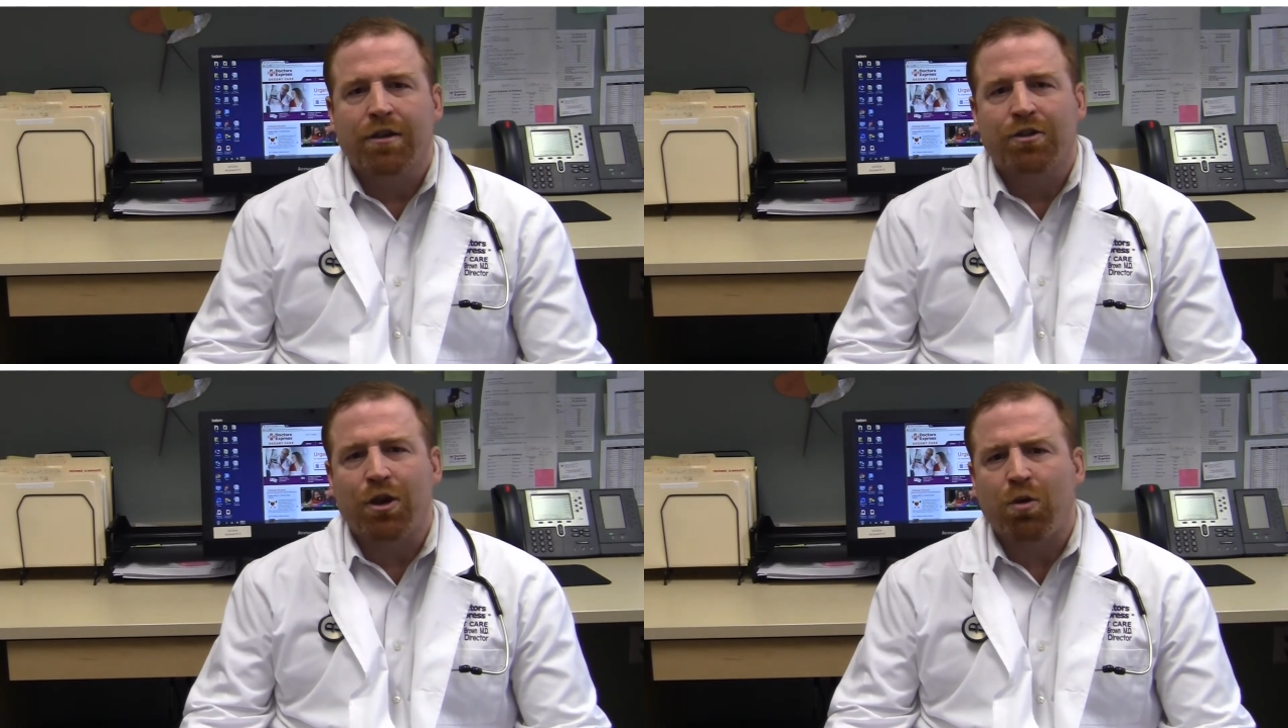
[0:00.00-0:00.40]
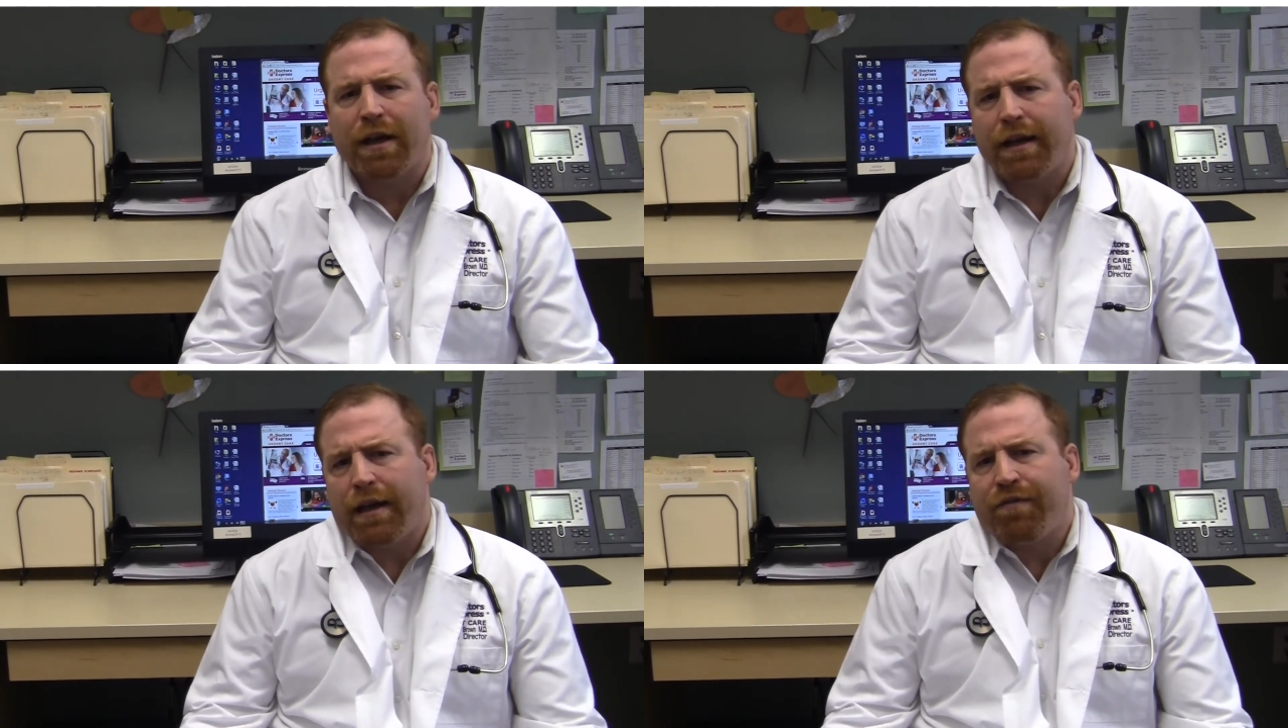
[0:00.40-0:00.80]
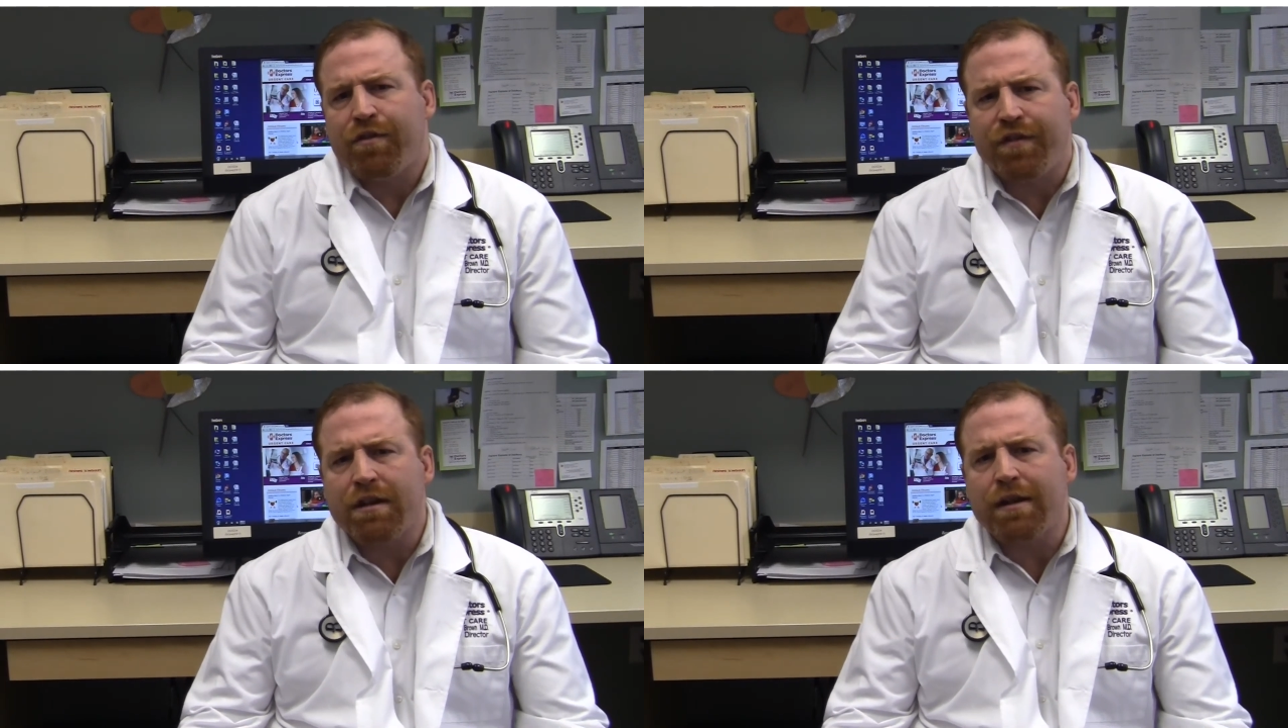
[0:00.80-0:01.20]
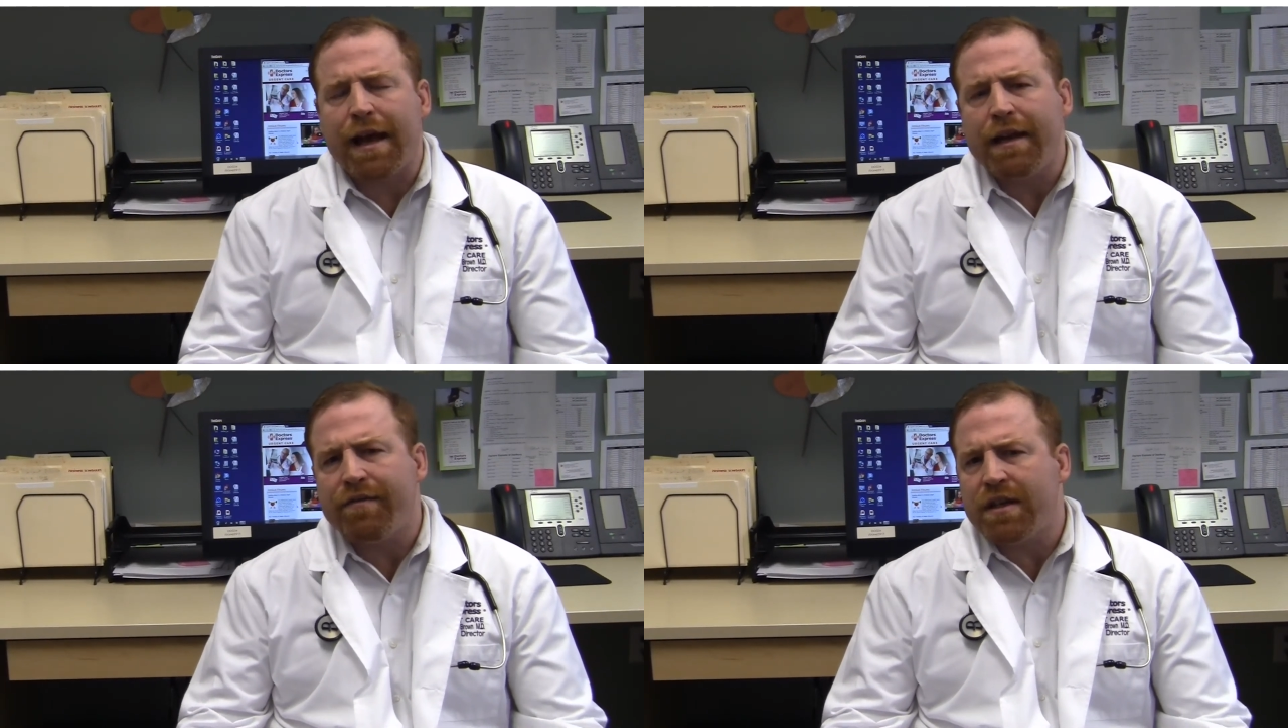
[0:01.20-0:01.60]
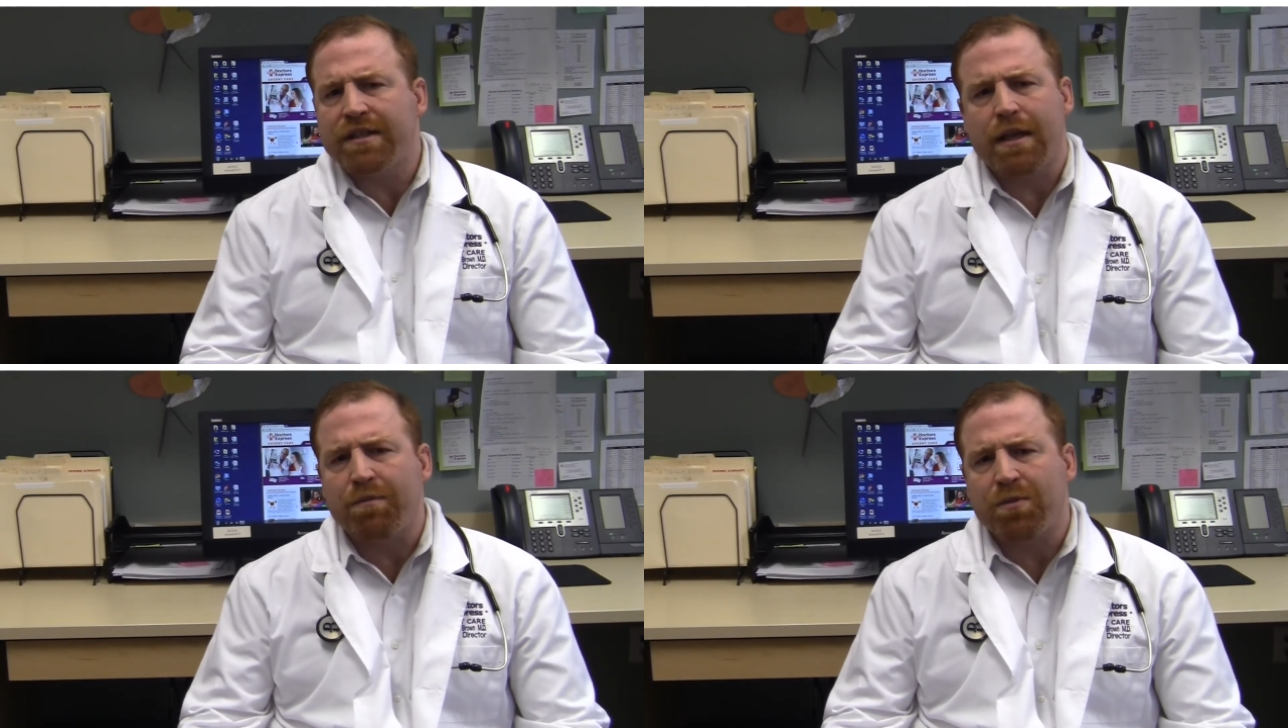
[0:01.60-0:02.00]
So if you feel any of these
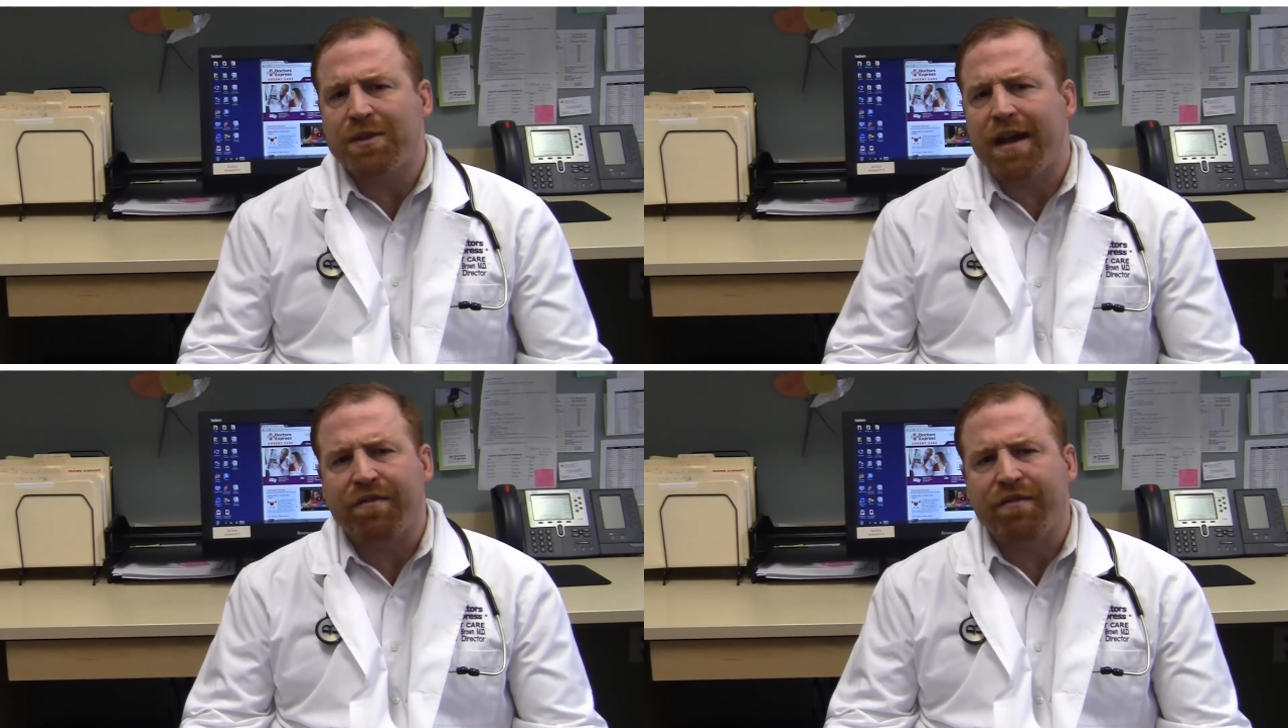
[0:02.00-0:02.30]
symptoms,